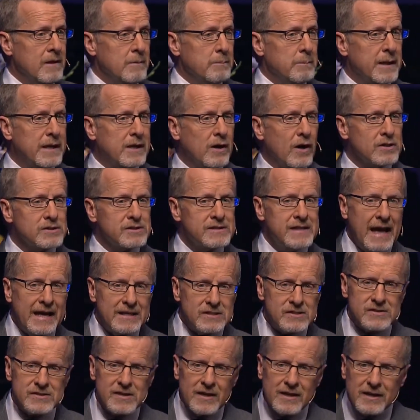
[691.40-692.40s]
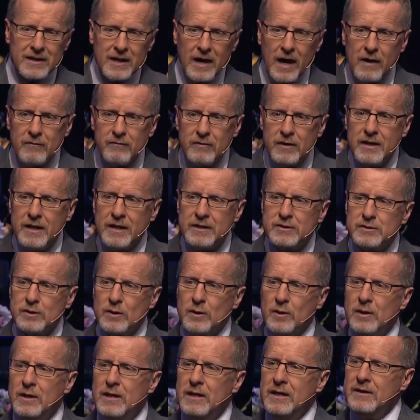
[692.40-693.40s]
because that's the
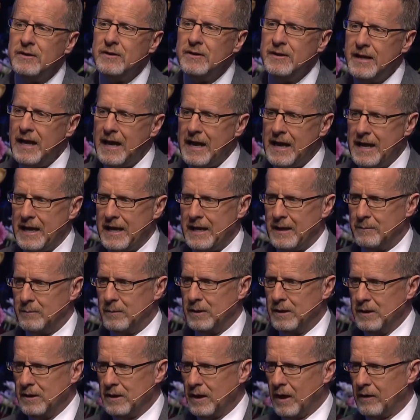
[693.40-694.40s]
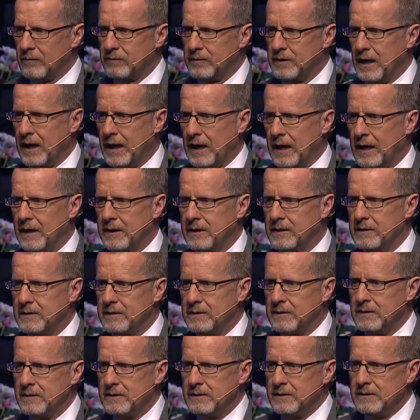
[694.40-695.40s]
covenantal name of God.
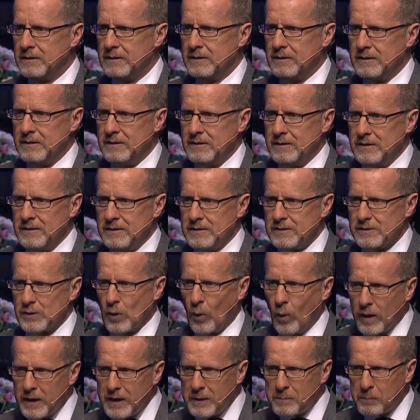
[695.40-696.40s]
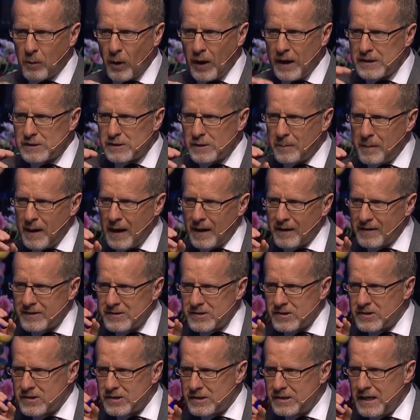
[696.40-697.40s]
So what he prays about is
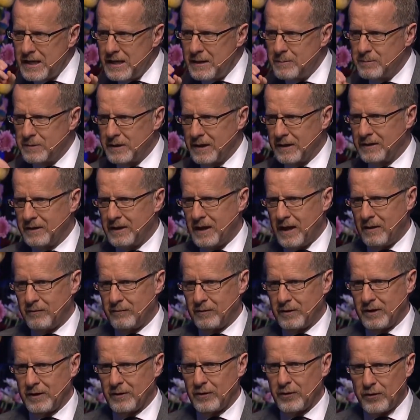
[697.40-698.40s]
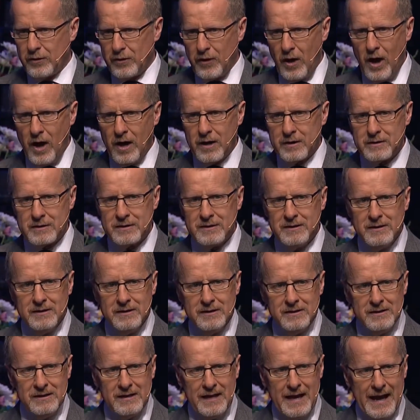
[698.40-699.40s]
steeped in covenant thought
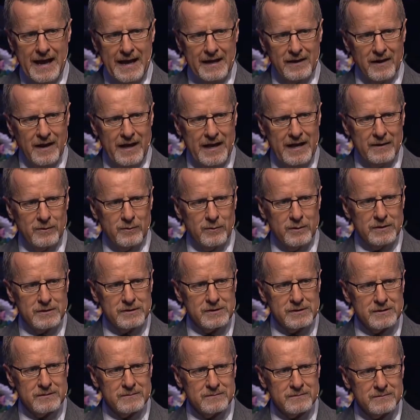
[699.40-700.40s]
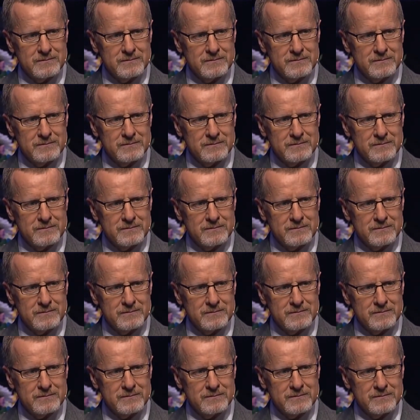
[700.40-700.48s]
and language.